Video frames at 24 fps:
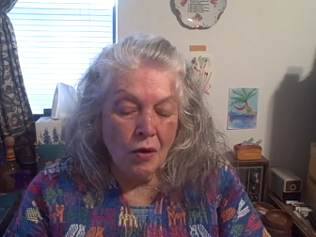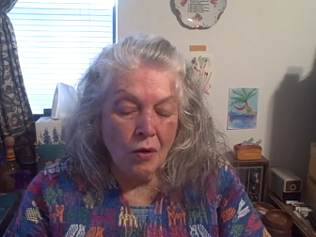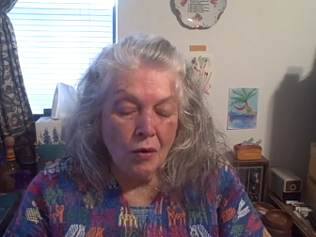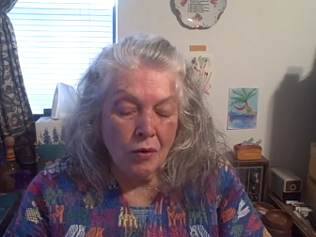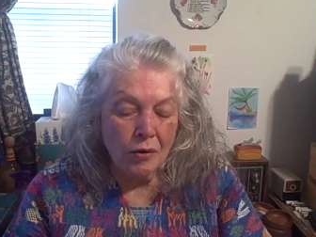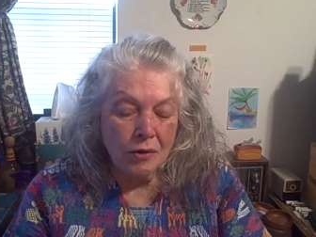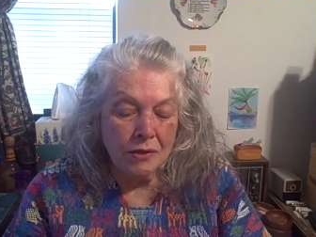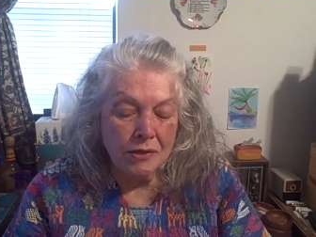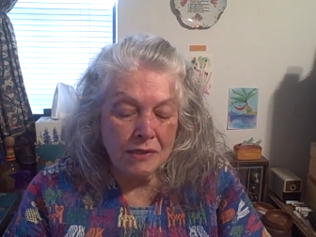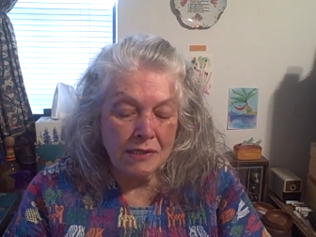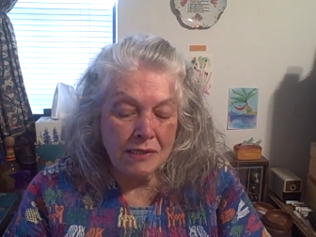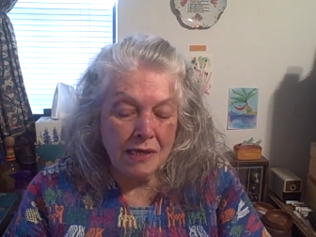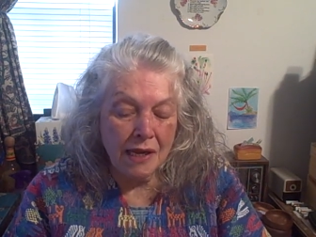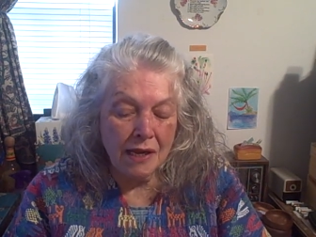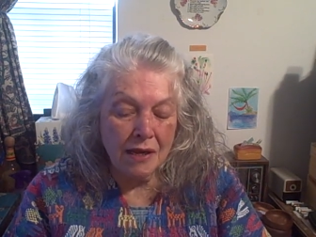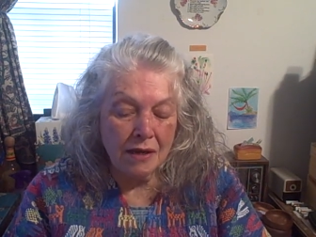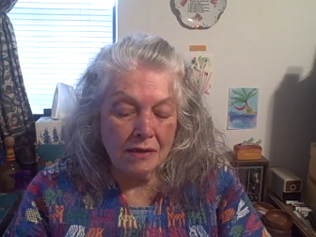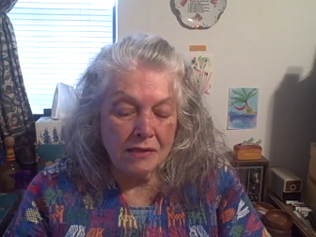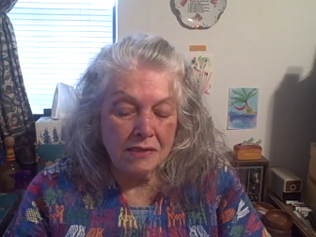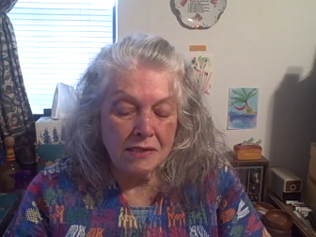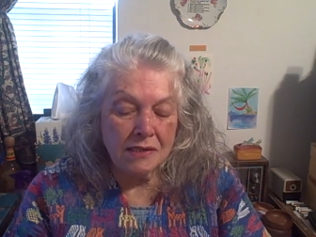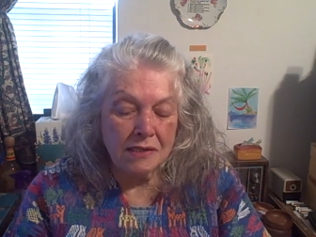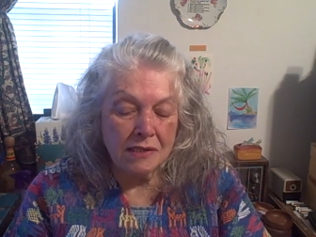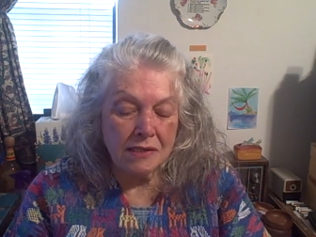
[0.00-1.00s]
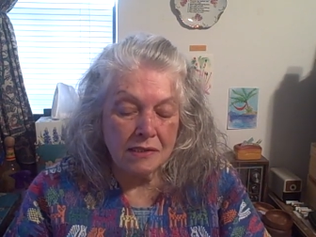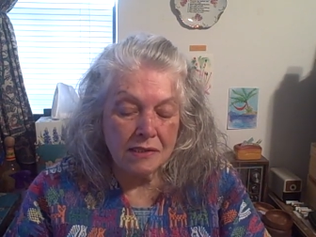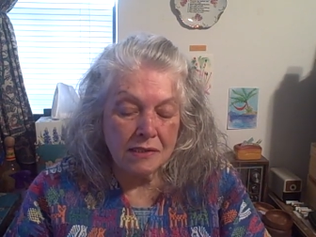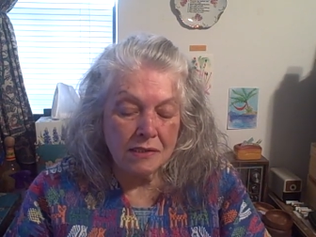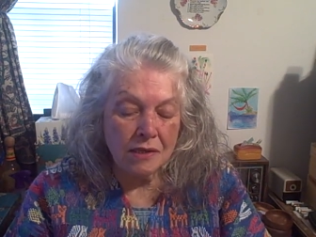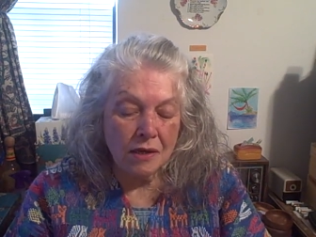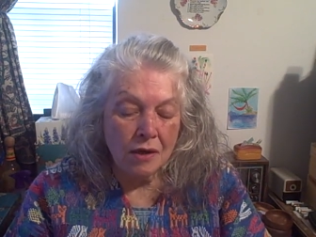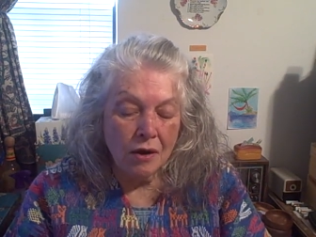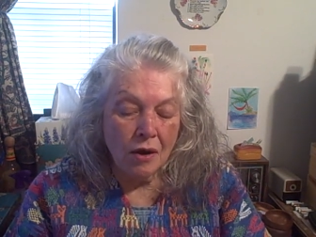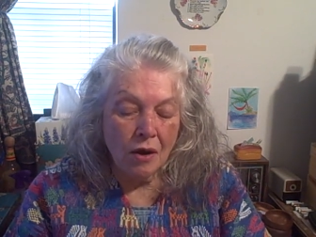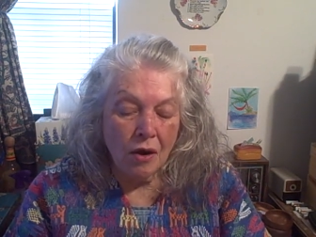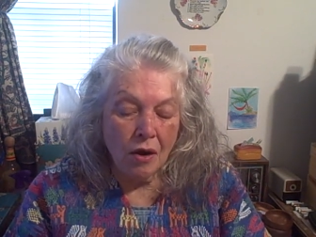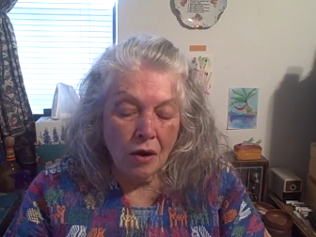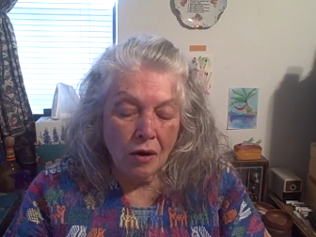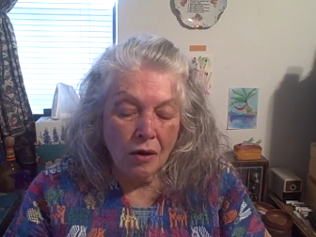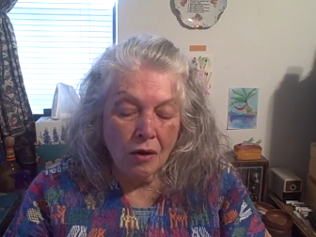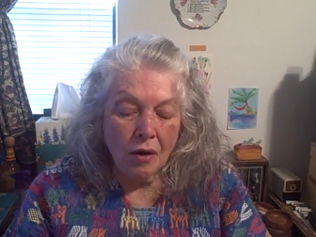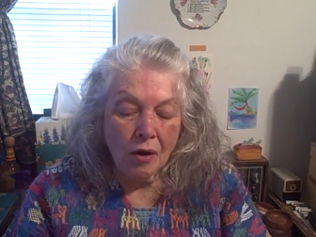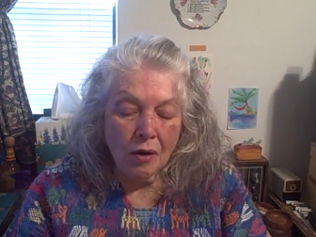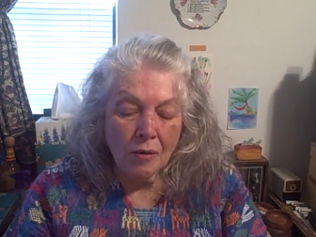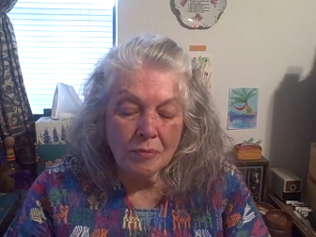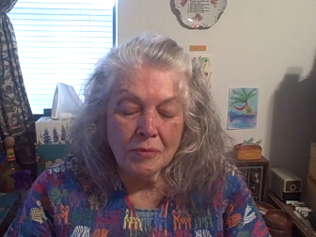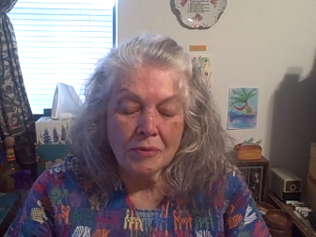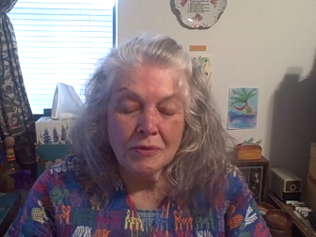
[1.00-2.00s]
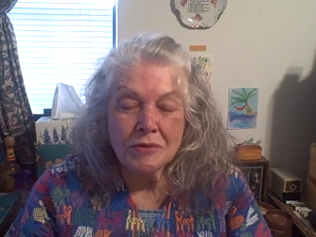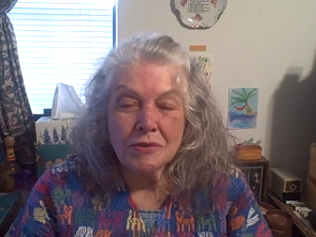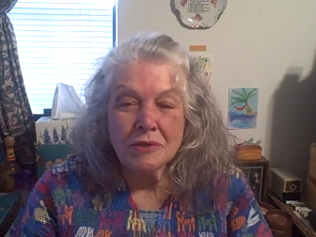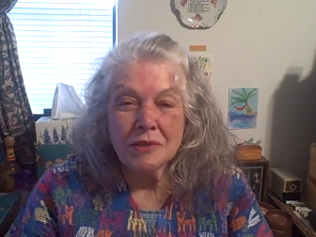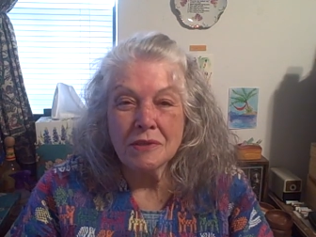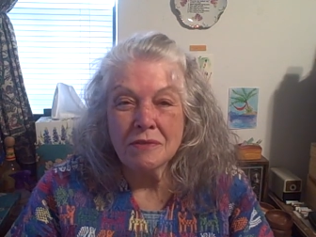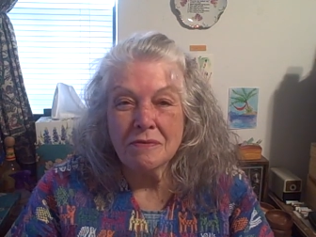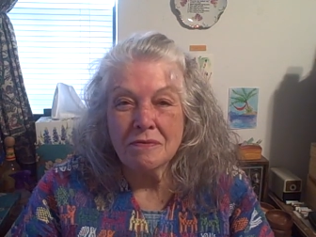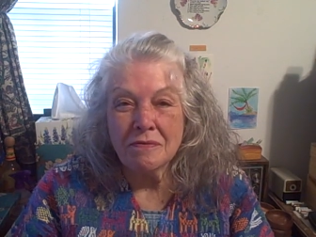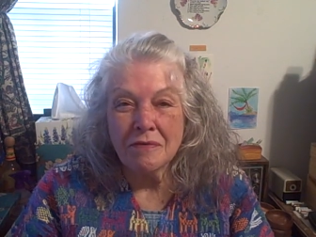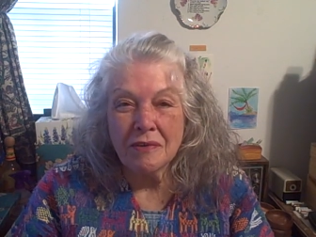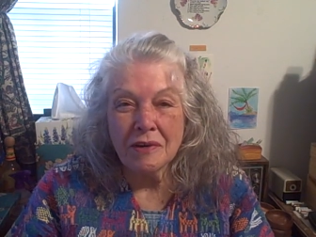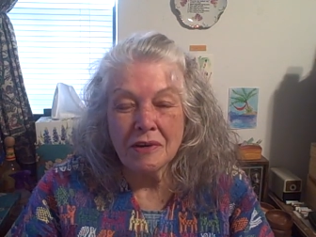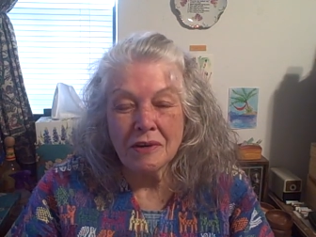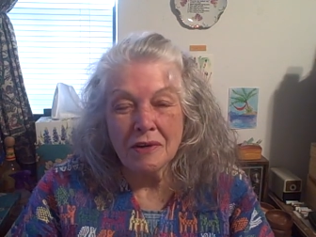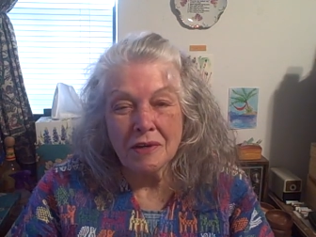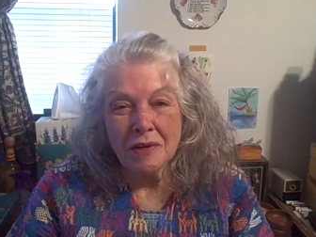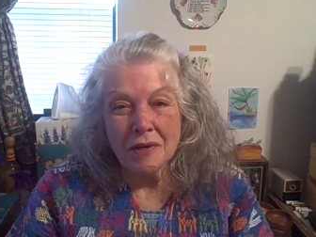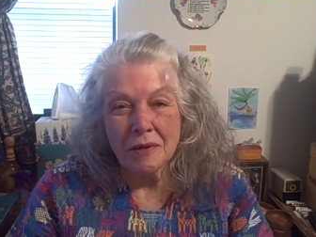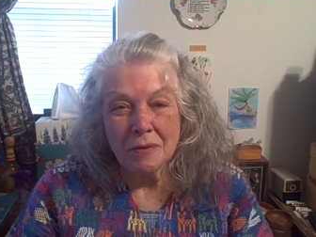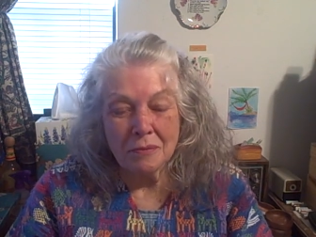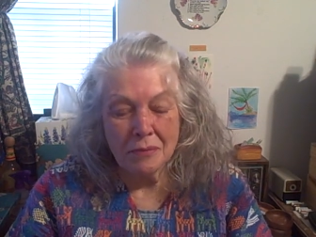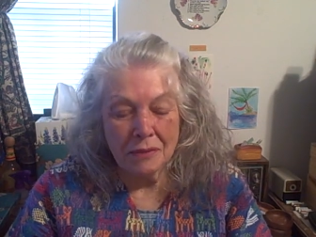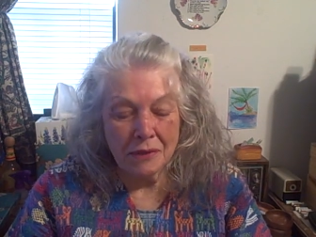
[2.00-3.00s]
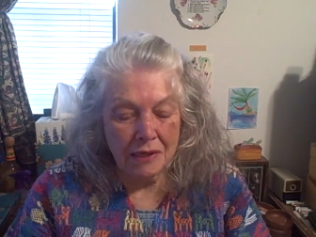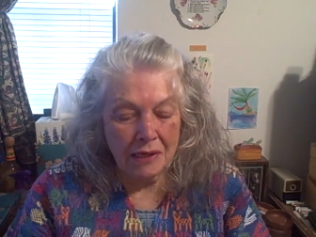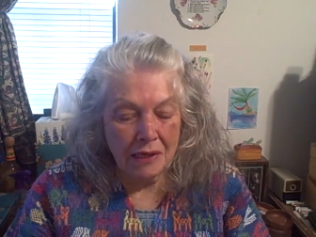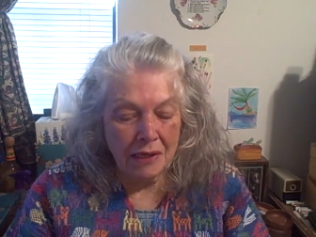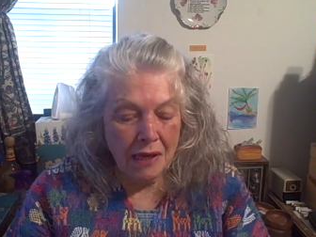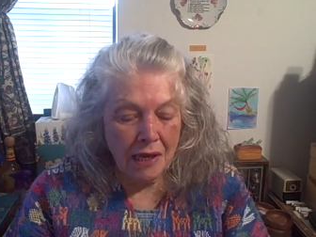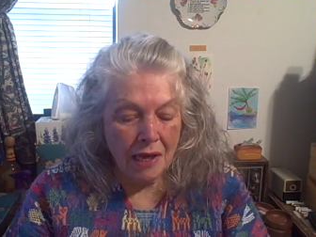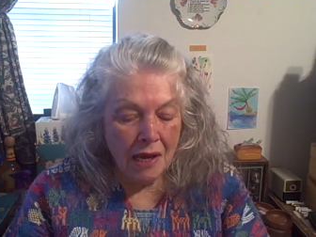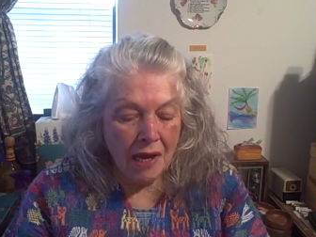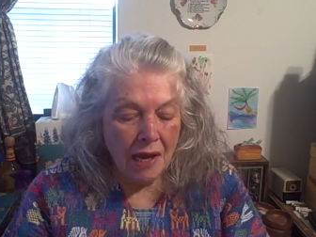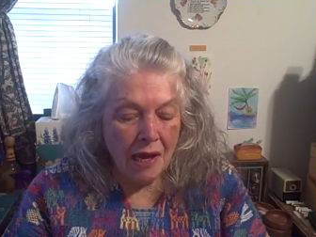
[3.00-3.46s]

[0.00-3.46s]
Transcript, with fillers: or seances, are almost invariably